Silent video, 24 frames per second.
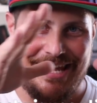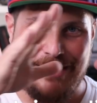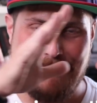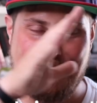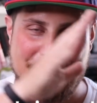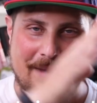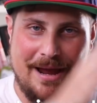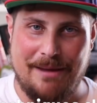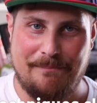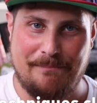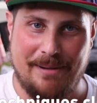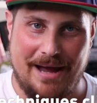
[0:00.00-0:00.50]
in
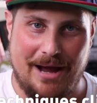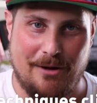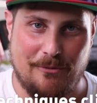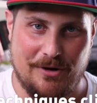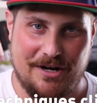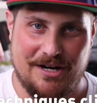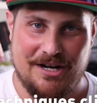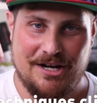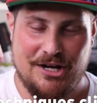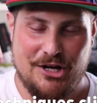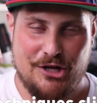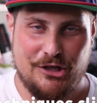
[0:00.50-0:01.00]
my
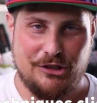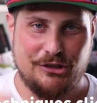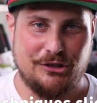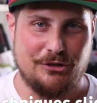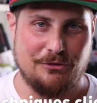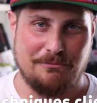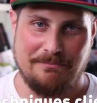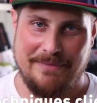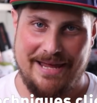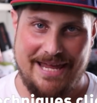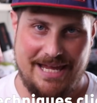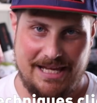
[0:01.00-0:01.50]
power to
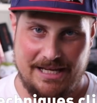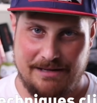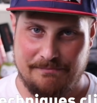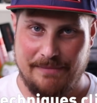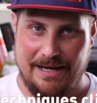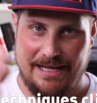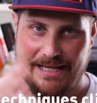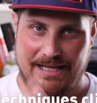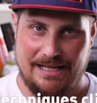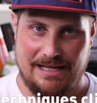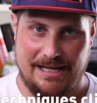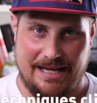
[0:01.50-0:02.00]
make
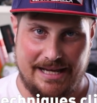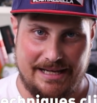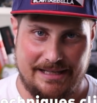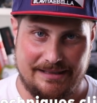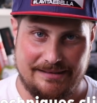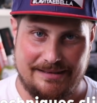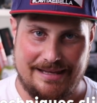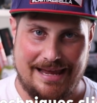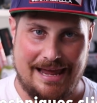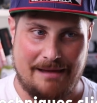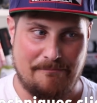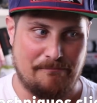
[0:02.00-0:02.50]
my
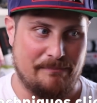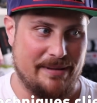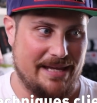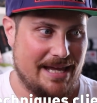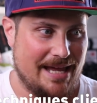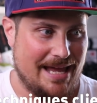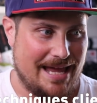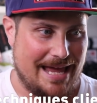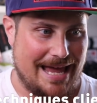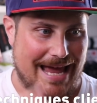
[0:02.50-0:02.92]
client happy.